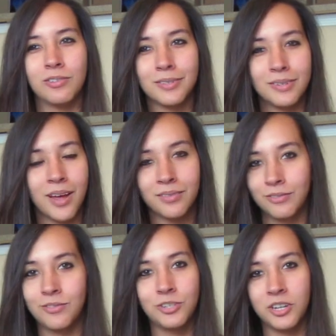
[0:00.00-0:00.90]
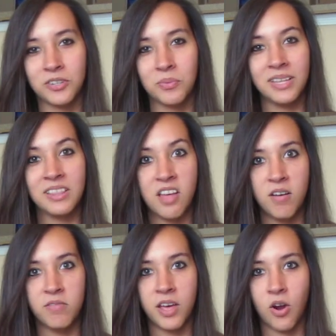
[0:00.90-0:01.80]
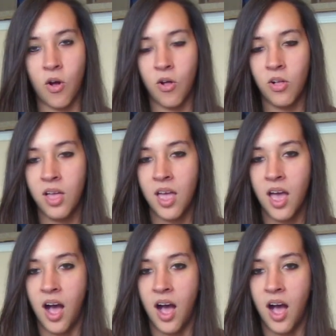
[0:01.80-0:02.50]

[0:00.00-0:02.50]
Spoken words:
just not, she doesn't really love at all.